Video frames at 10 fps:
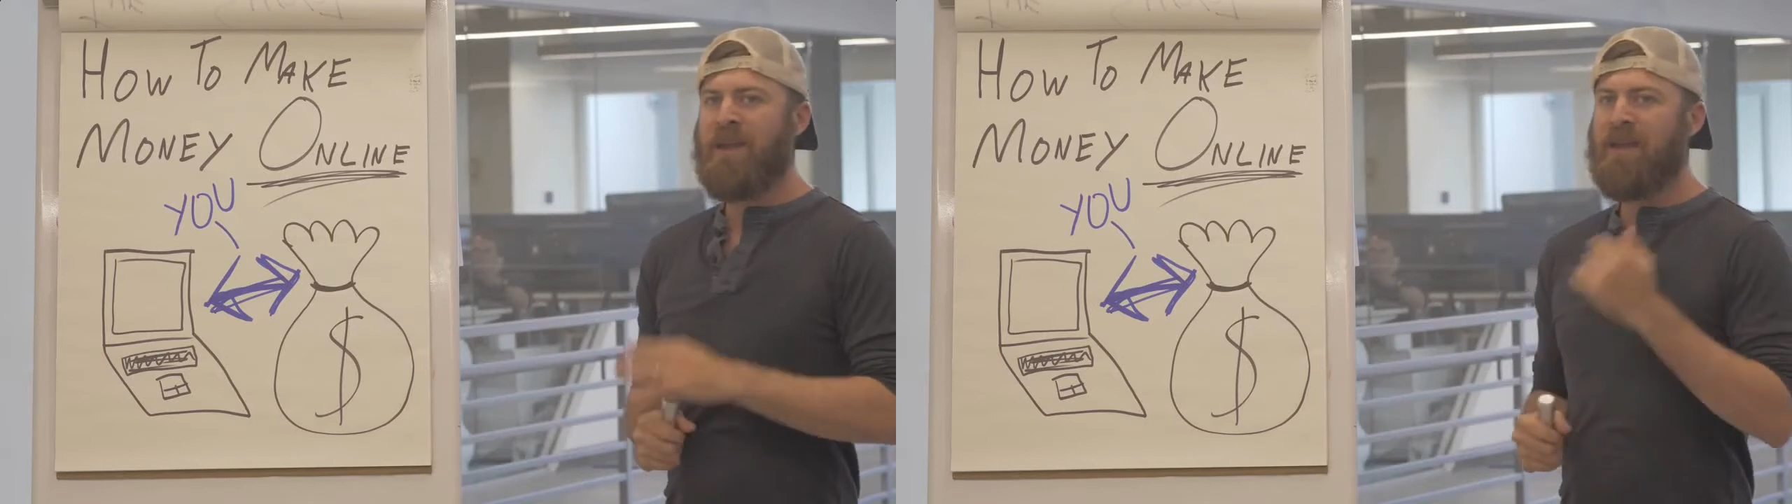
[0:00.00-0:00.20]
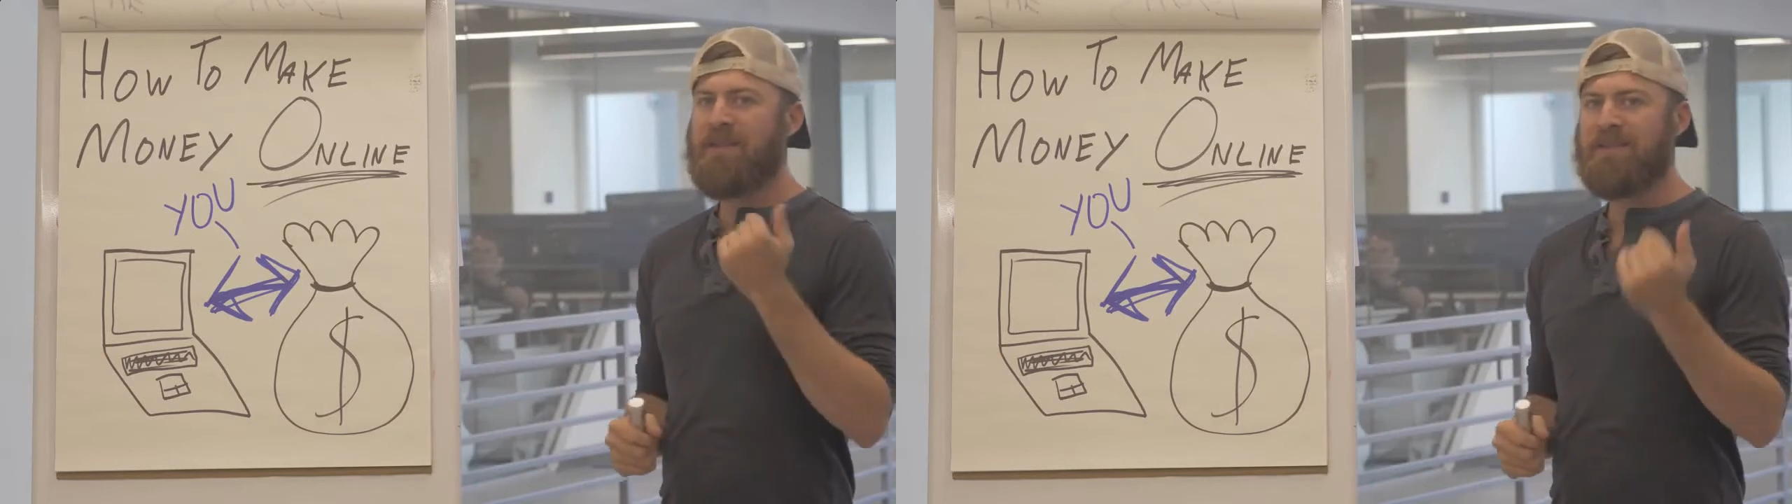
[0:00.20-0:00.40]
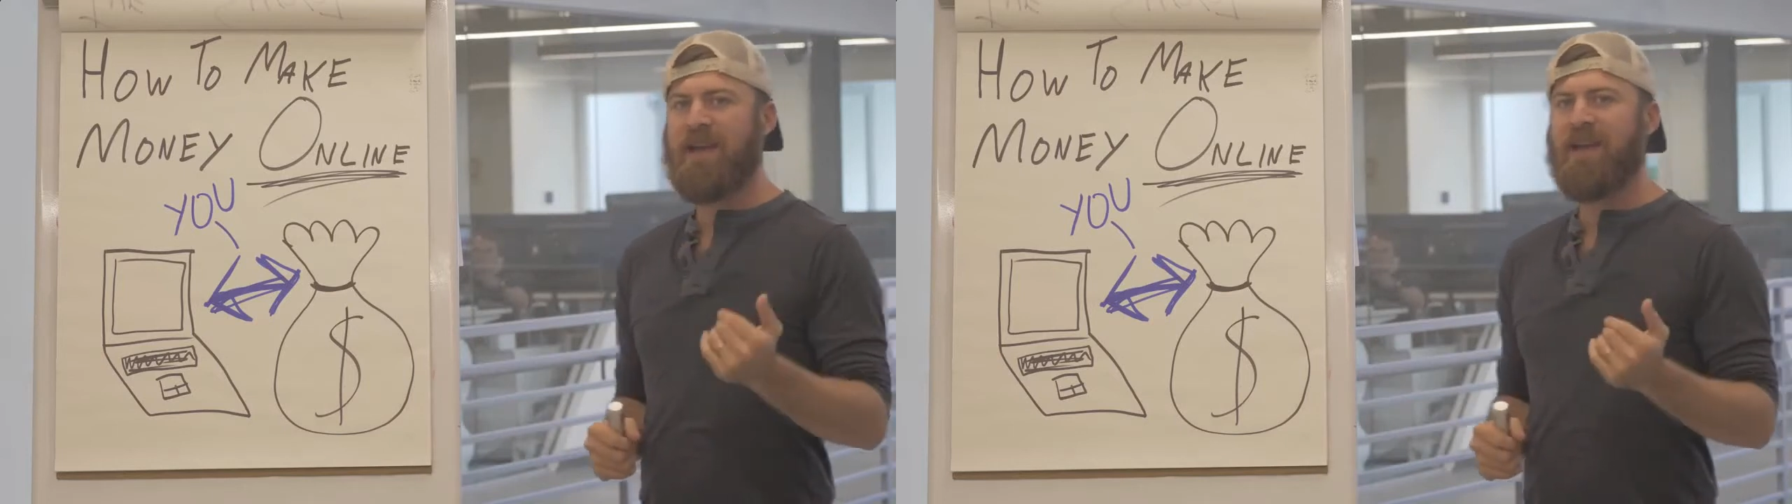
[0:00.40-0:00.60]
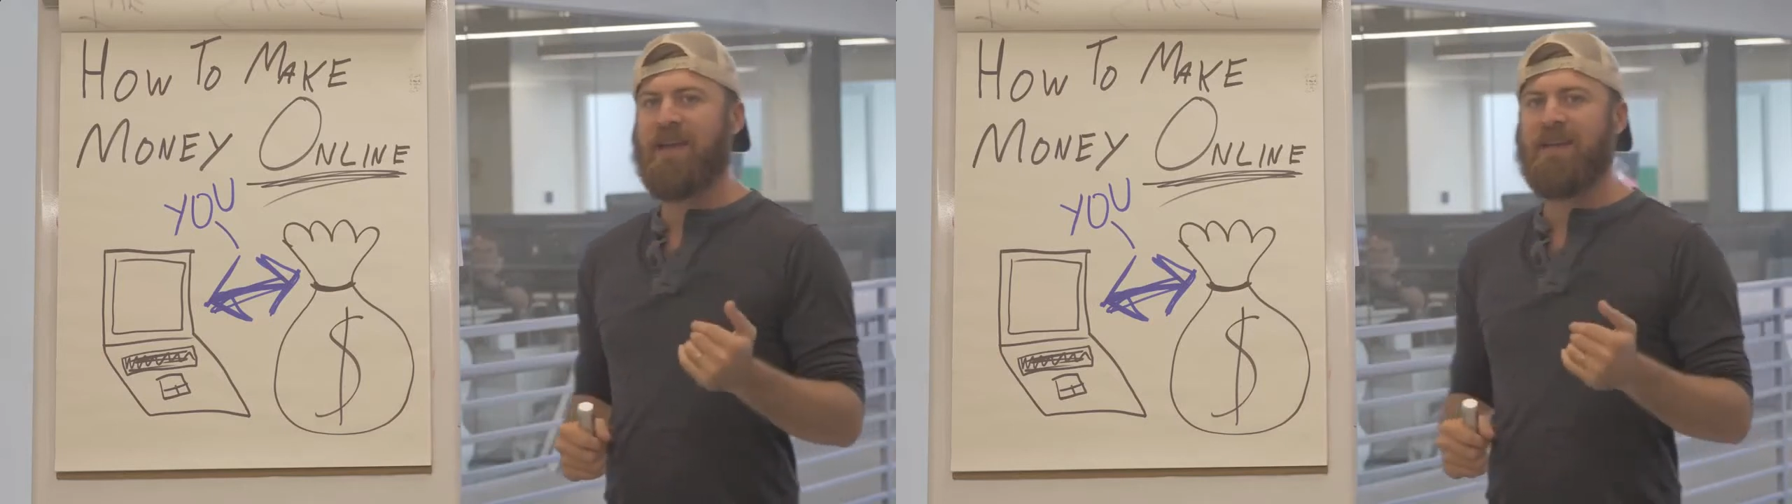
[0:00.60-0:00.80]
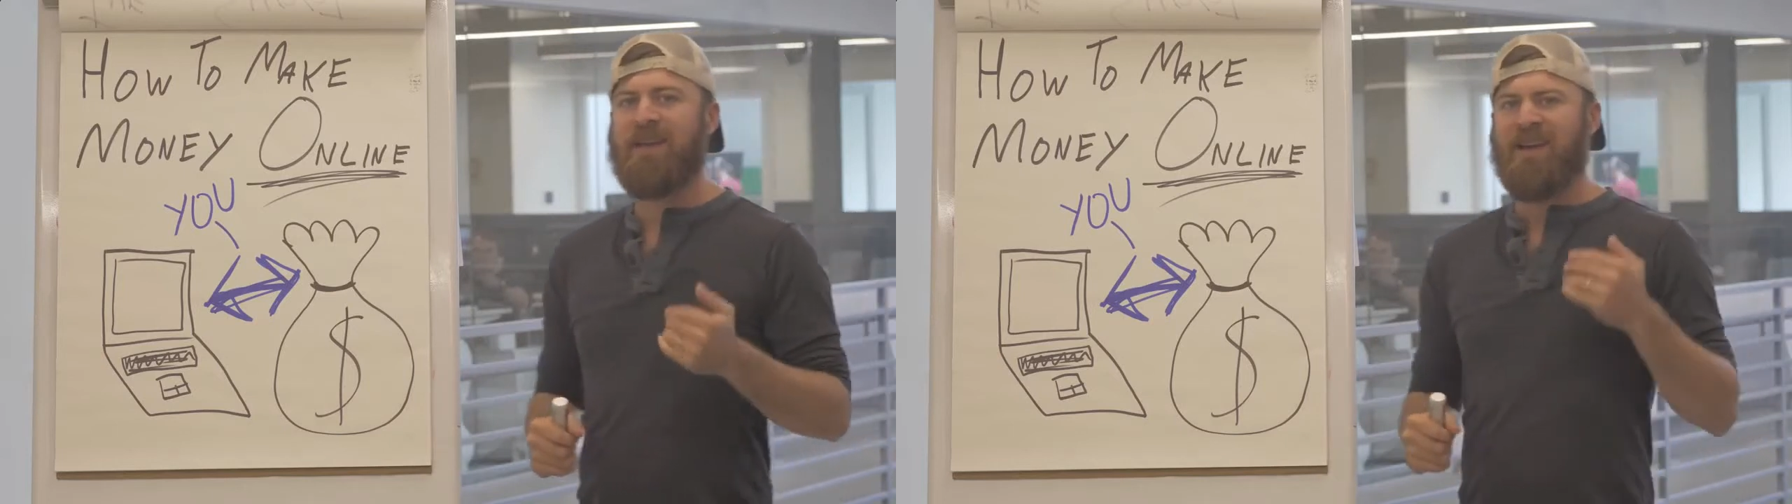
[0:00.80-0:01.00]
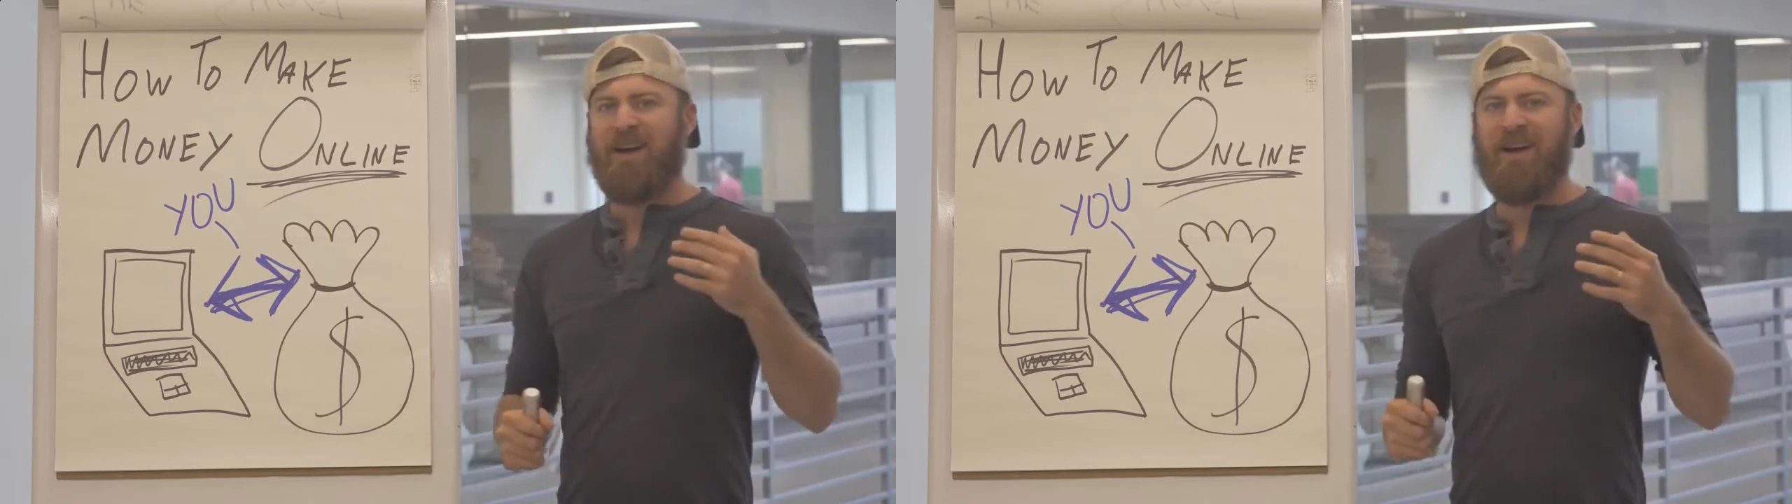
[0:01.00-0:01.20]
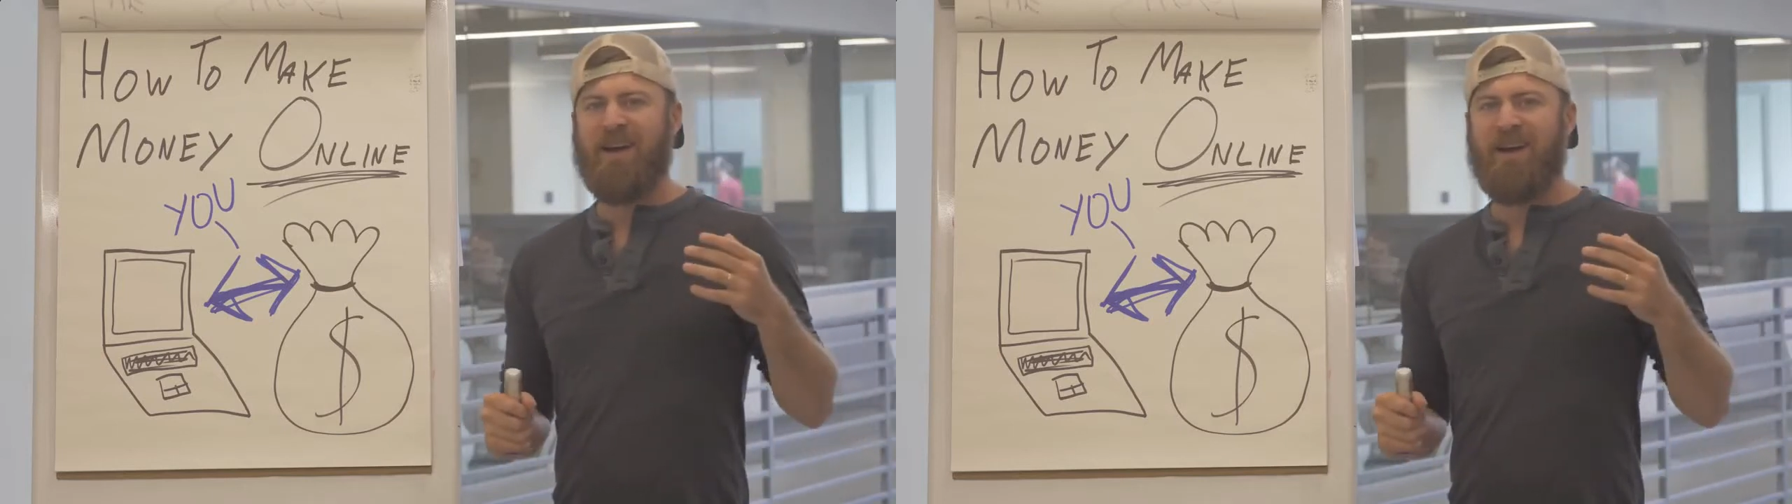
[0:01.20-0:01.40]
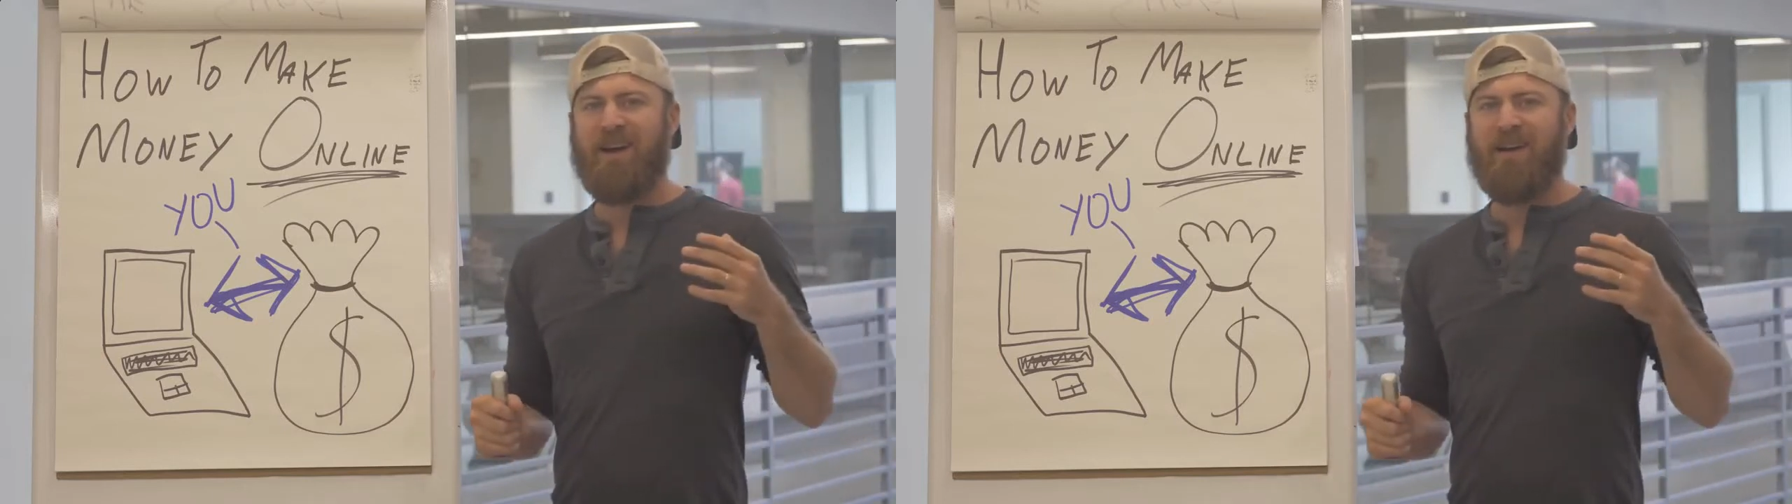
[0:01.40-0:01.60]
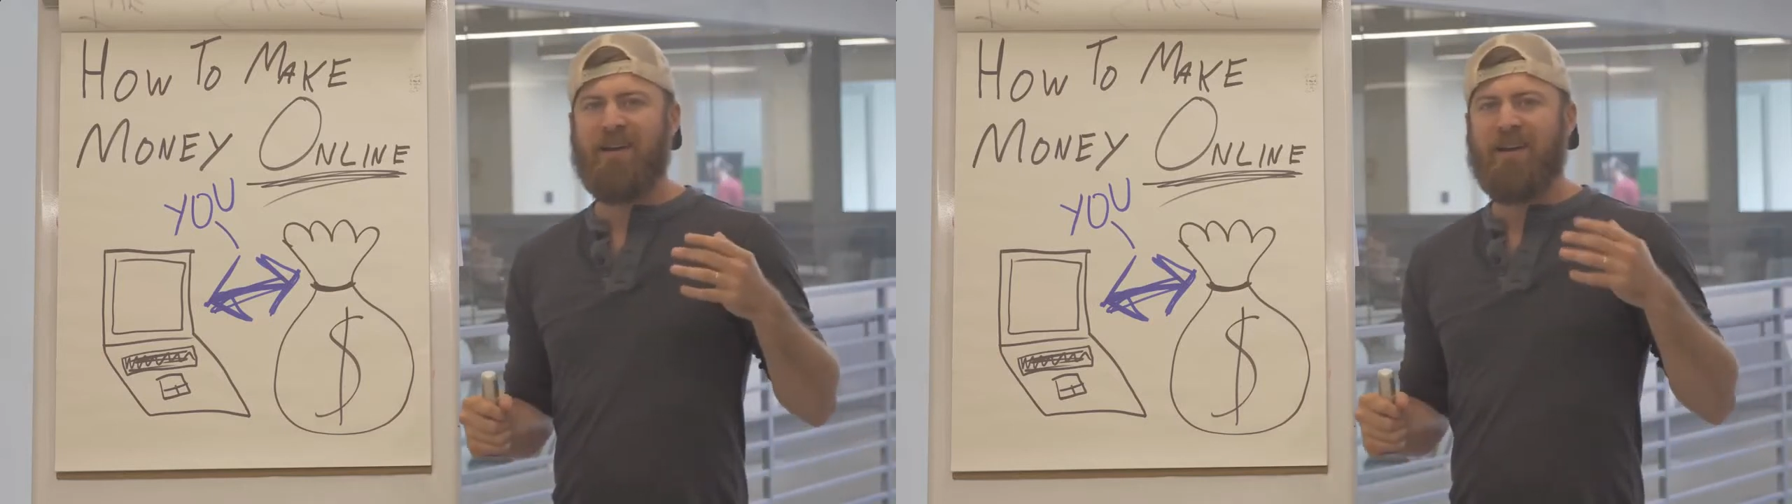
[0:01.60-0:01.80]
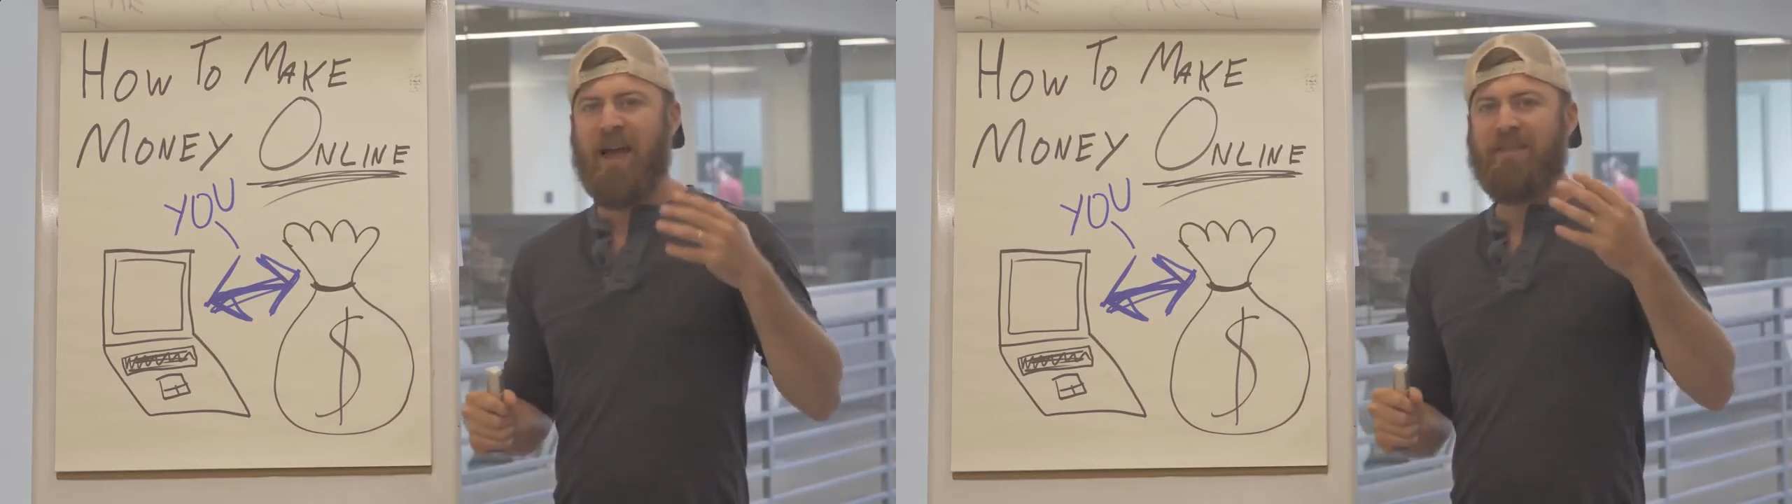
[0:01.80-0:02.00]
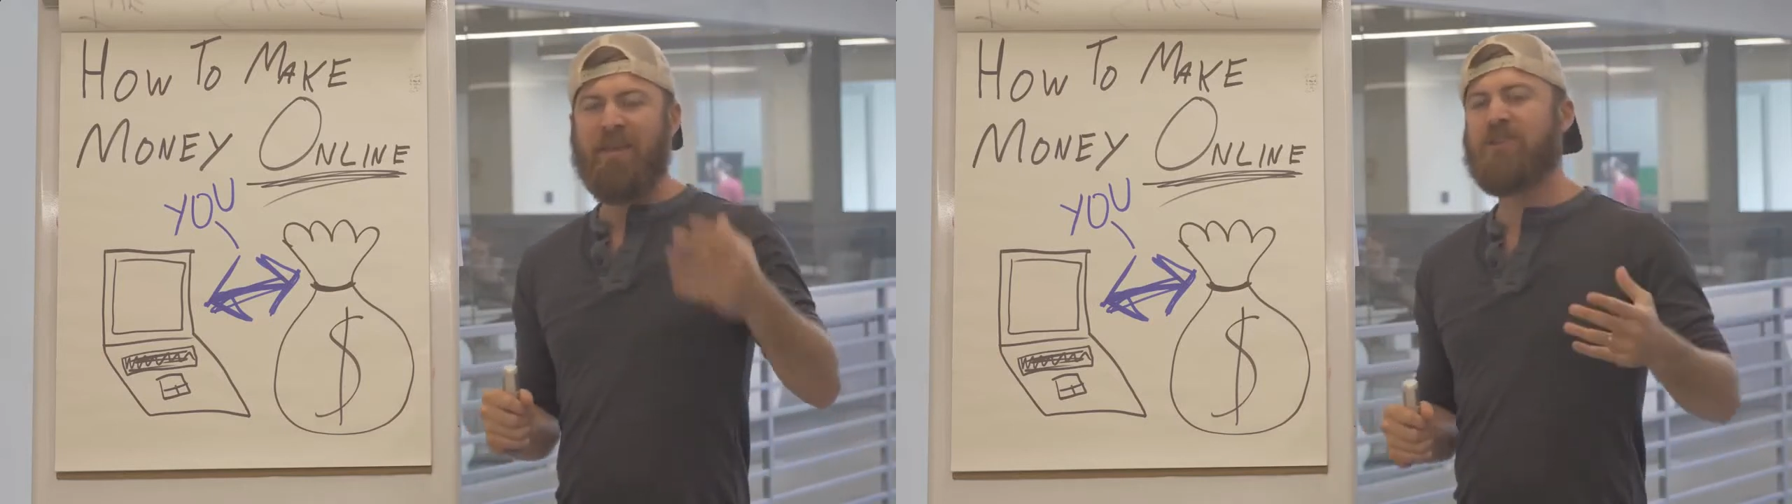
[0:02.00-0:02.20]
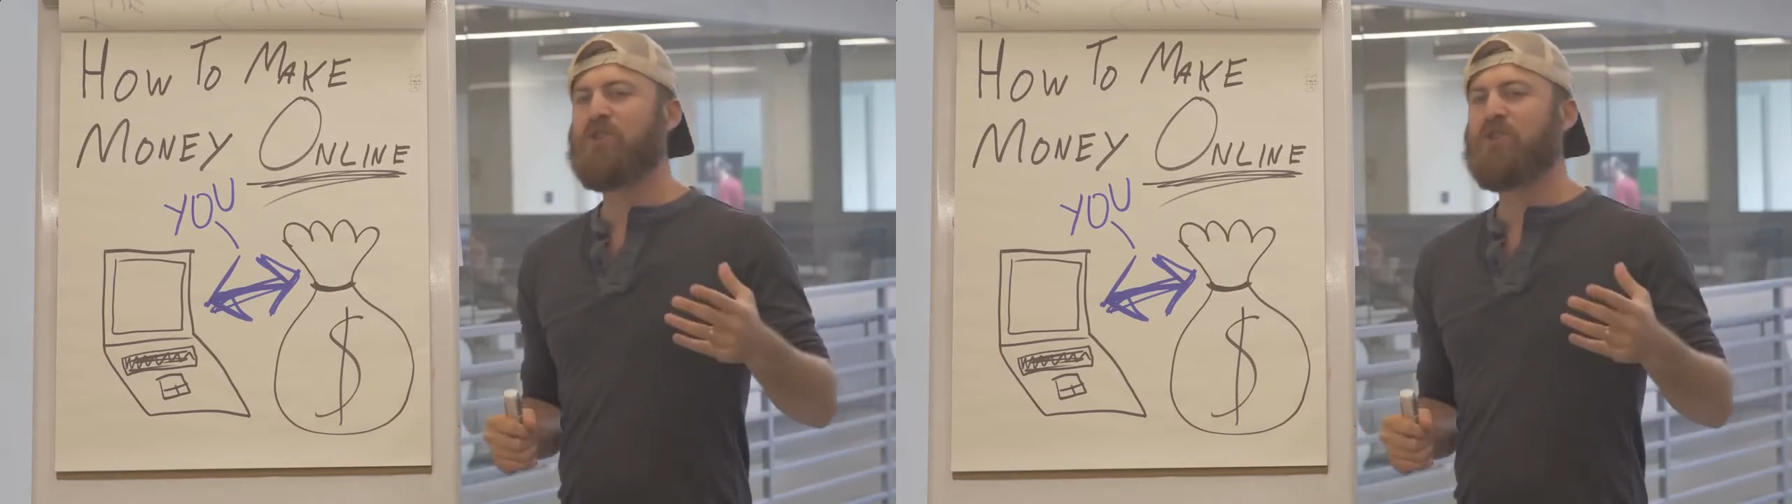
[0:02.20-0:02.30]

in a second, I think